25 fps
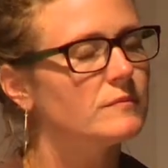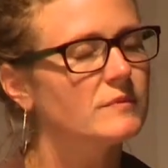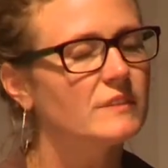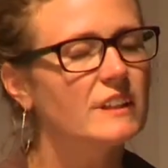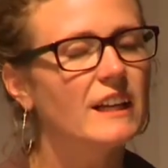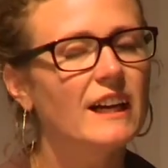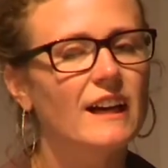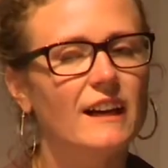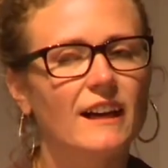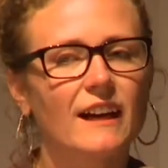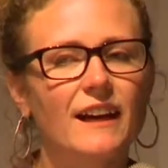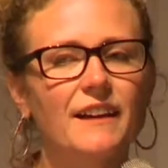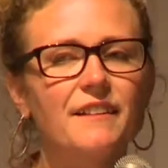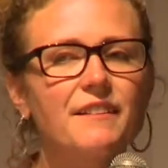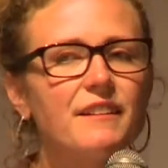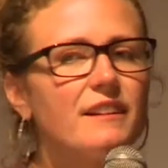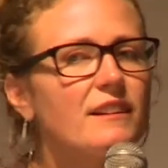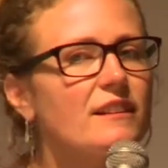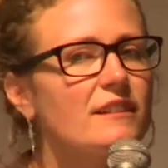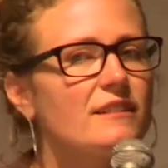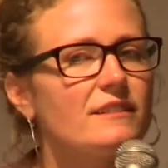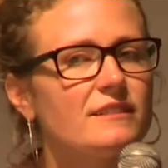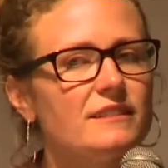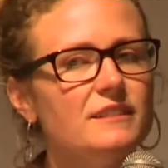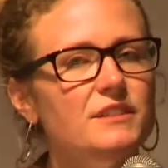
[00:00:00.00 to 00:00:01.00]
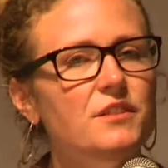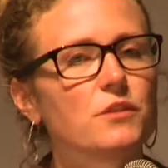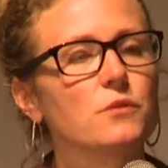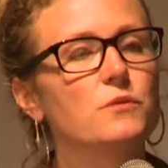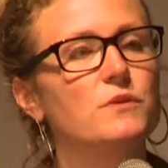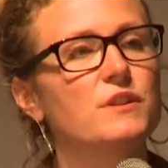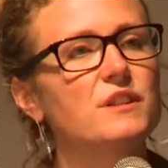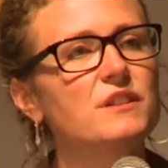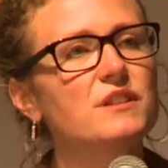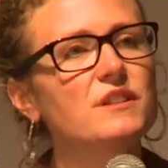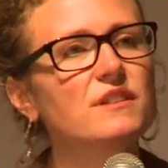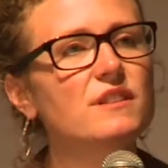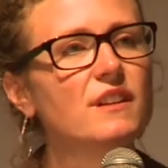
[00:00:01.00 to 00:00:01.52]
Yeah, I think so.
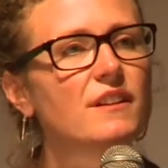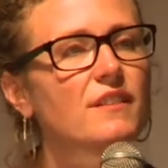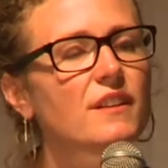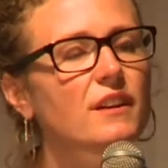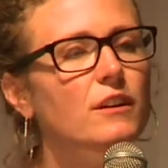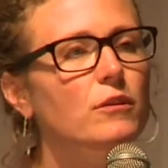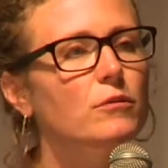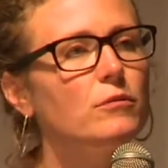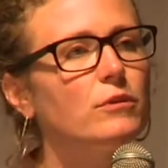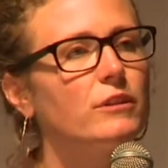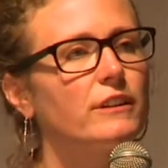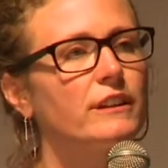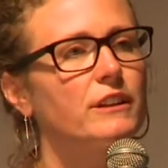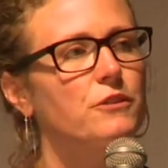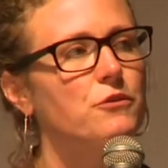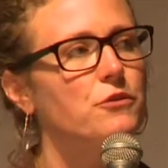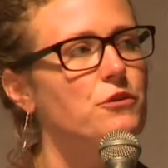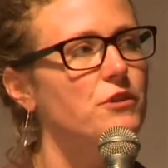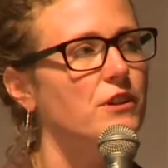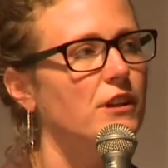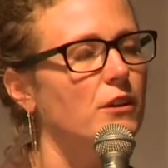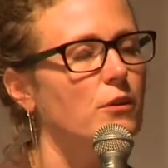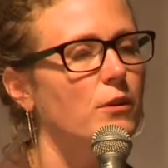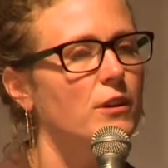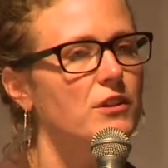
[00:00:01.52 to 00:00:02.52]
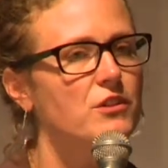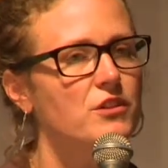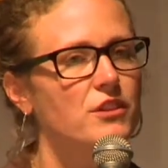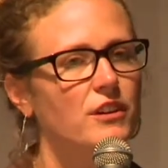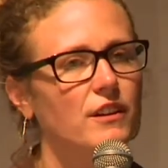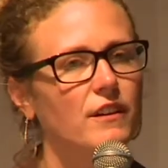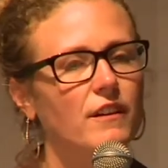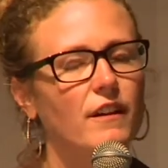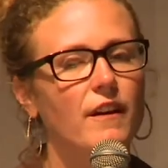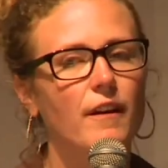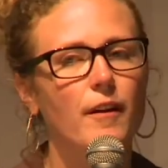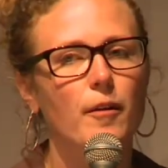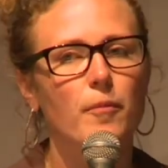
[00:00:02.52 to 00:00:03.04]
This is, I think, a really interesting
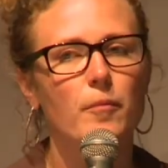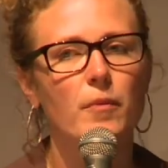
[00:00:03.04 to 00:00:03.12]
question.